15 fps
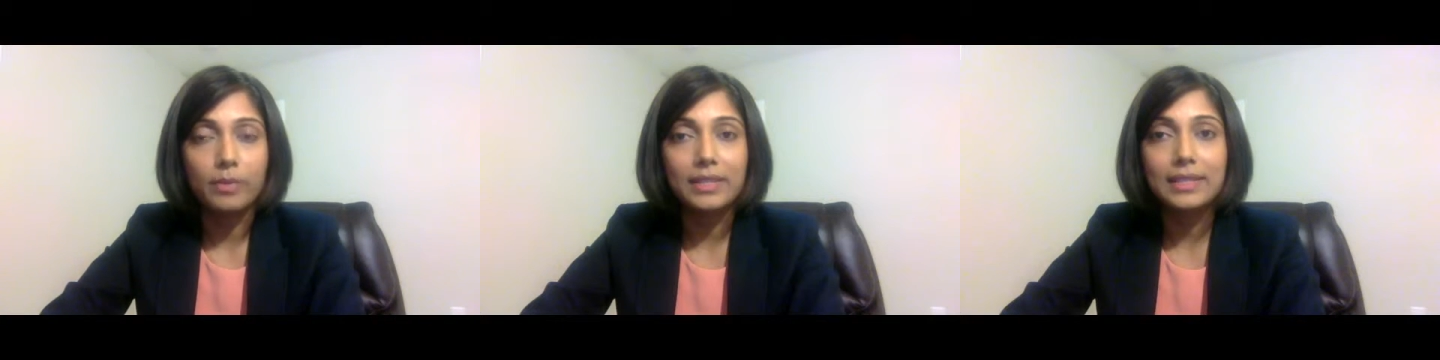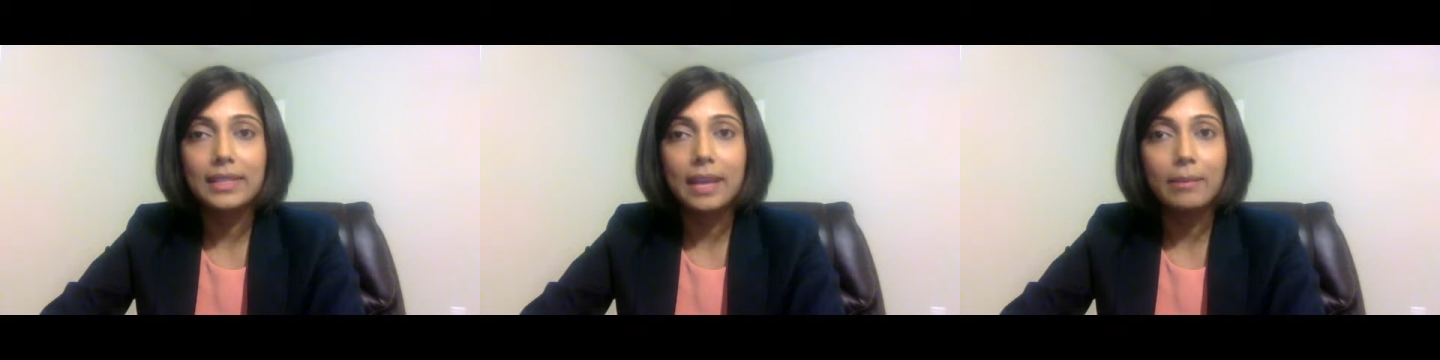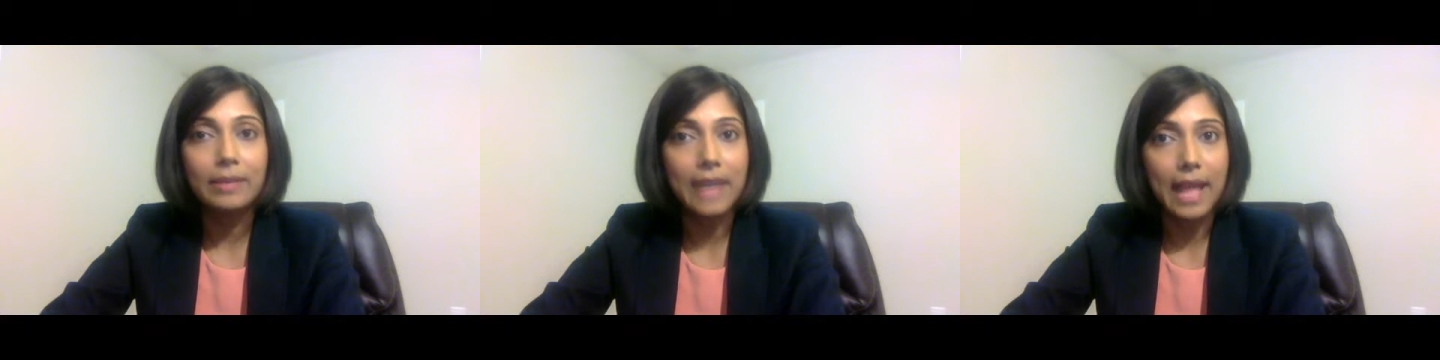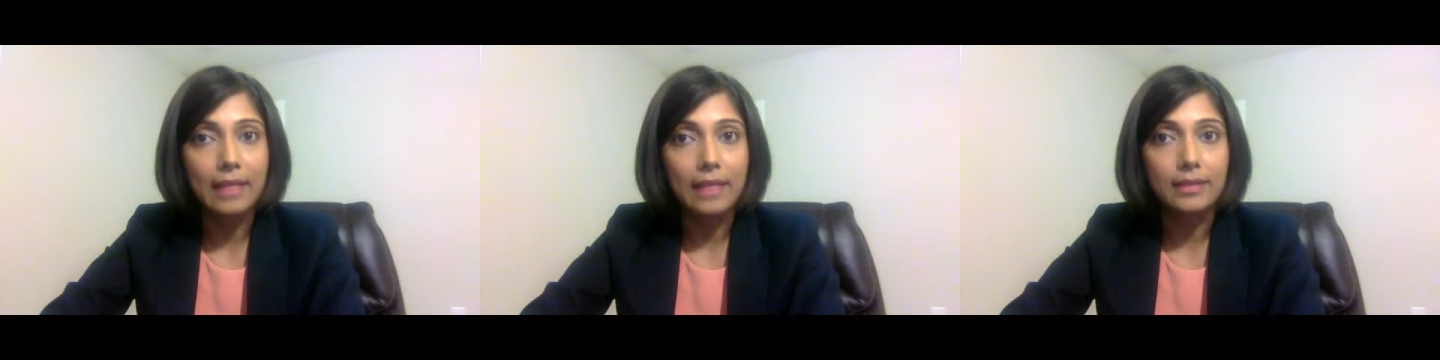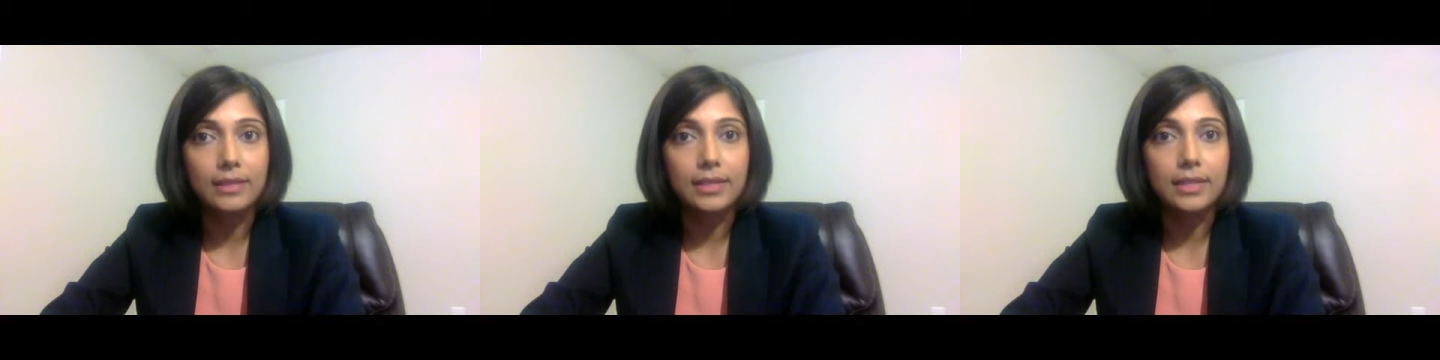a
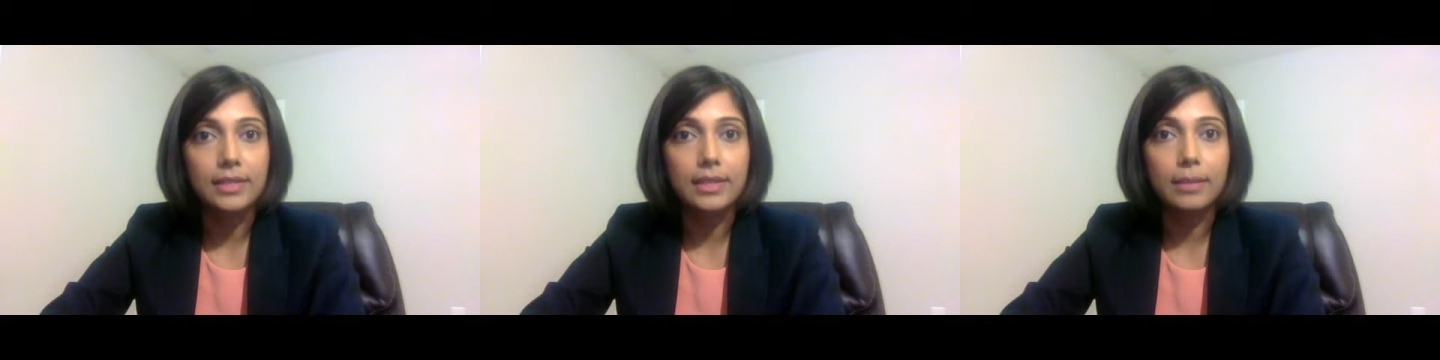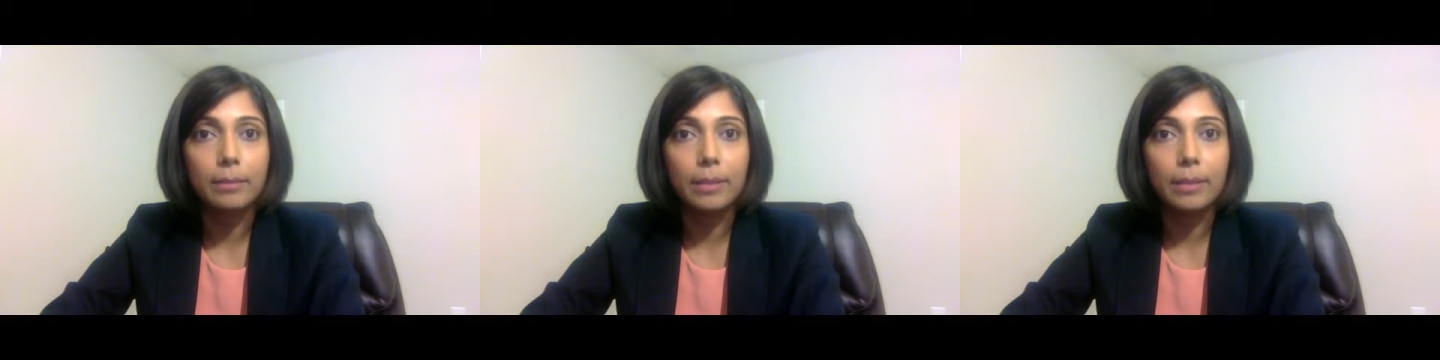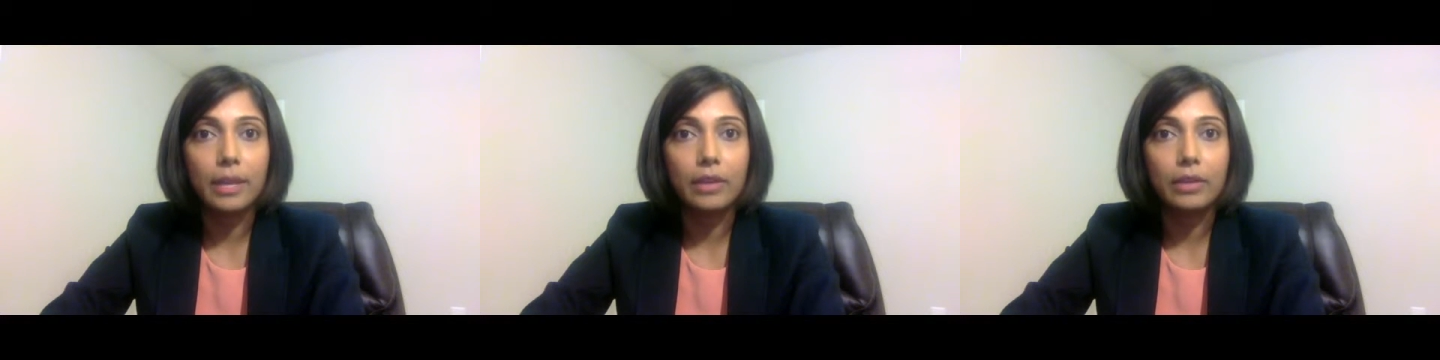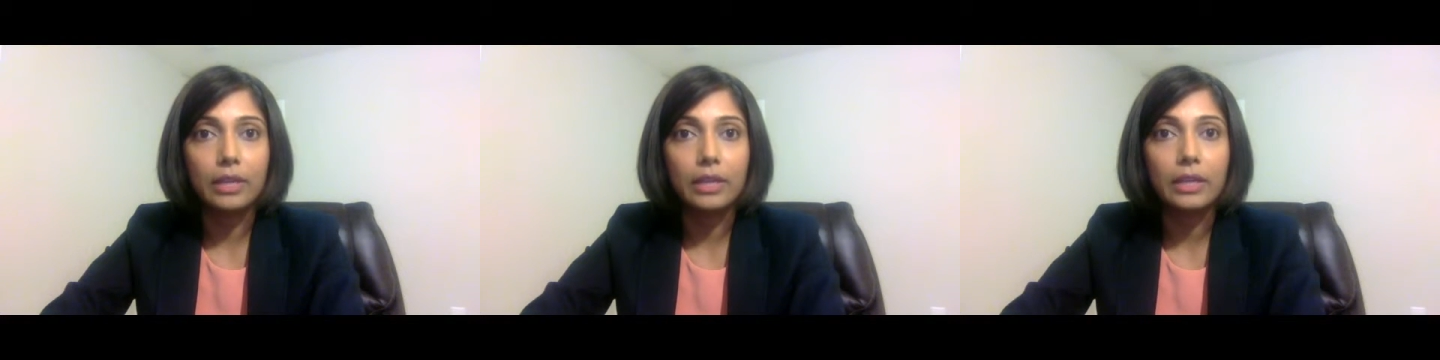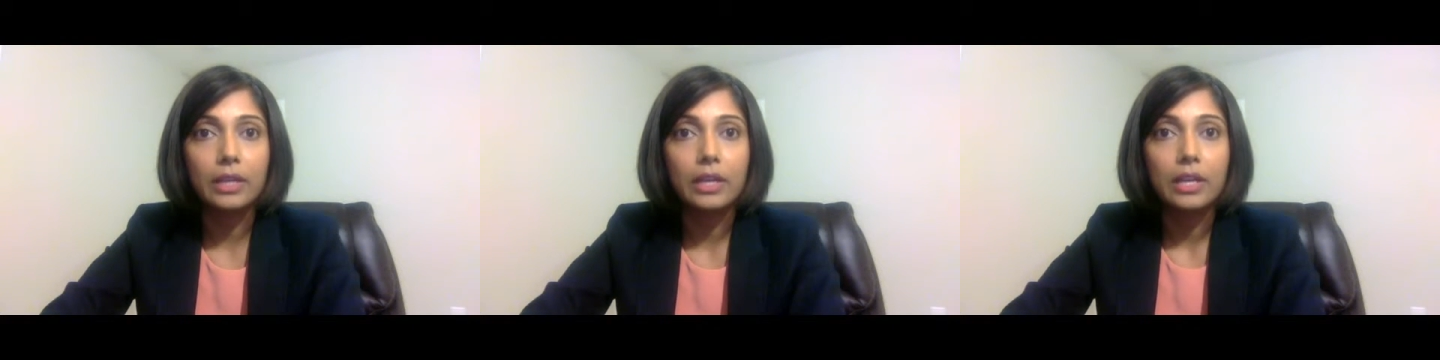sub-analysis
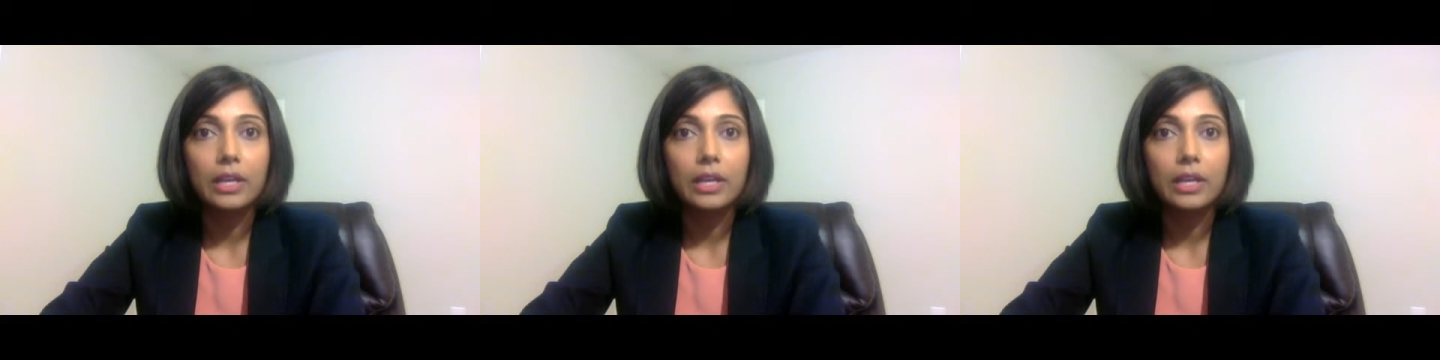comparing